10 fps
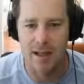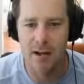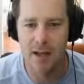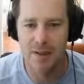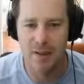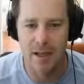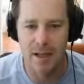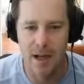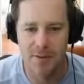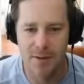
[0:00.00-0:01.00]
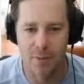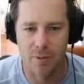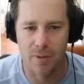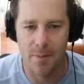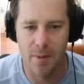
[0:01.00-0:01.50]
It'll give us enough to
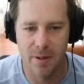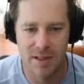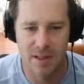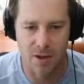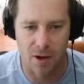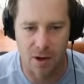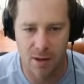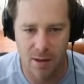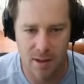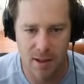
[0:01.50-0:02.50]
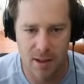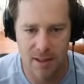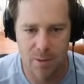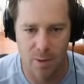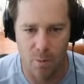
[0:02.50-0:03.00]
probably start at
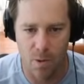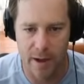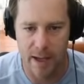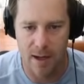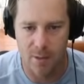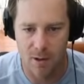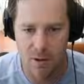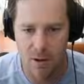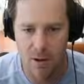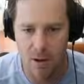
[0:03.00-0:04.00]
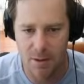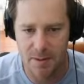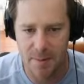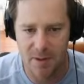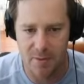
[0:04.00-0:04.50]
least with one animal. Oh, this
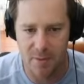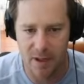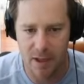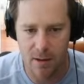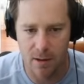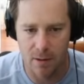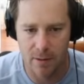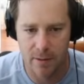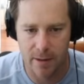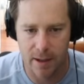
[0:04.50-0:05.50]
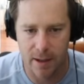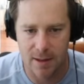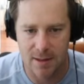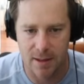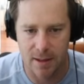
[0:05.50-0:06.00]
might be too big. Oh, okay,
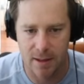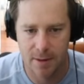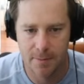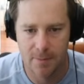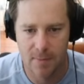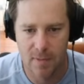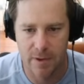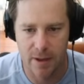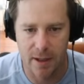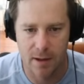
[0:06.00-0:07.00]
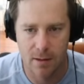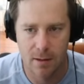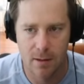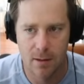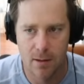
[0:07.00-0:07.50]
let's see. Right there.
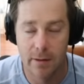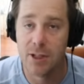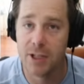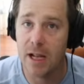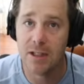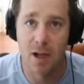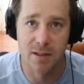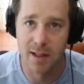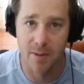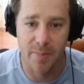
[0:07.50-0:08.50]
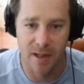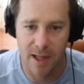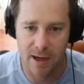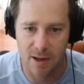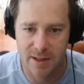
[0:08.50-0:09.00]
This chainsaw is going to be
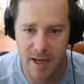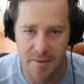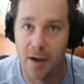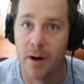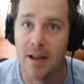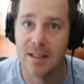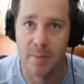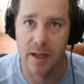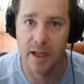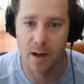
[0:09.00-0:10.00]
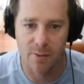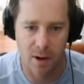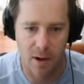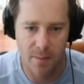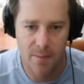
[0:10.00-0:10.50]
like our saving grace to begin our
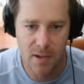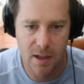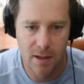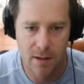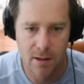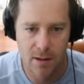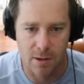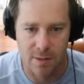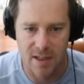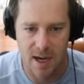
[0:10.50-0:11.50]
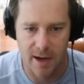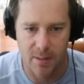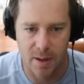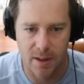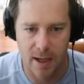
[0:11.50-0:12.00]
farm. So I'm excited
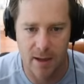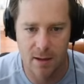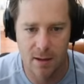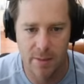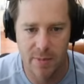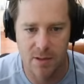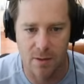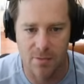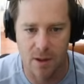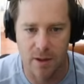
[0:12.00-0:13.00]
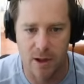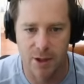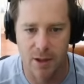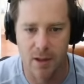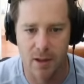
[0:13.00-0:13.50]
about that. Please don't fall on our
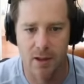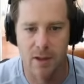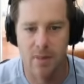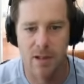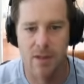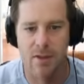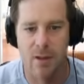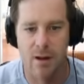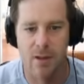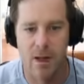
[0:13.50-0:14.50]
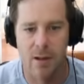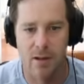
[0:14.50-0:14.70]
trailer. Please don't fall on our tractor.